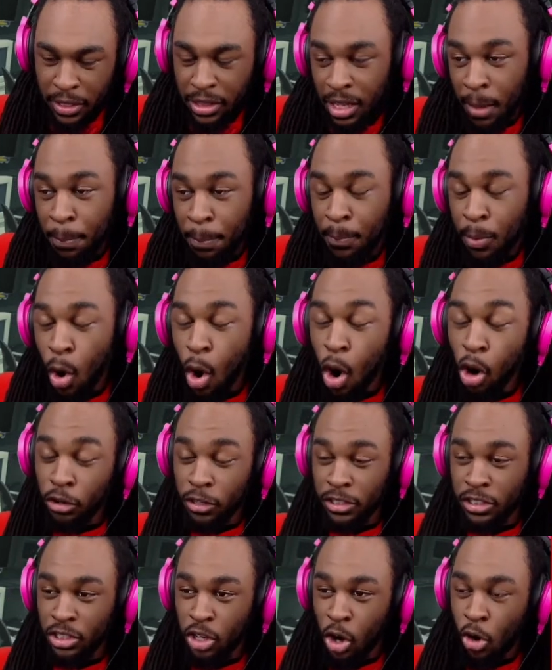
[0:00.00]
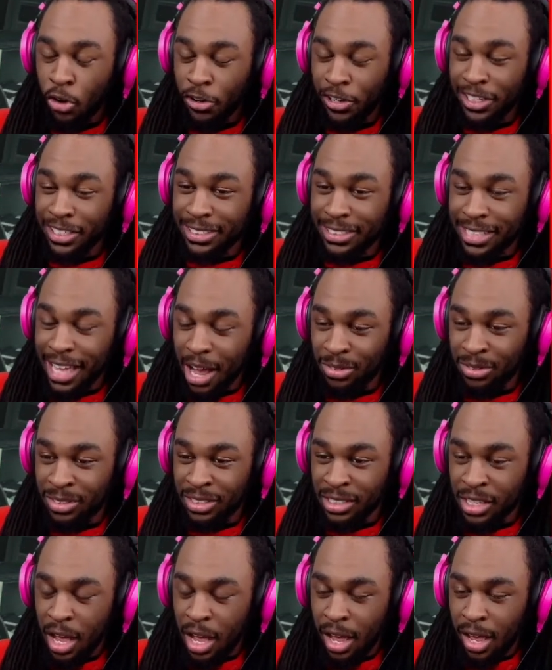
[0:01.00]
laboratory
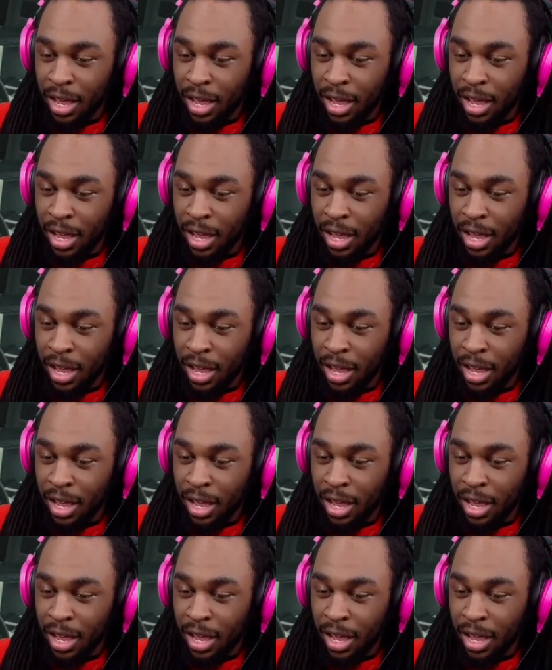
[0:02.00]
sounds,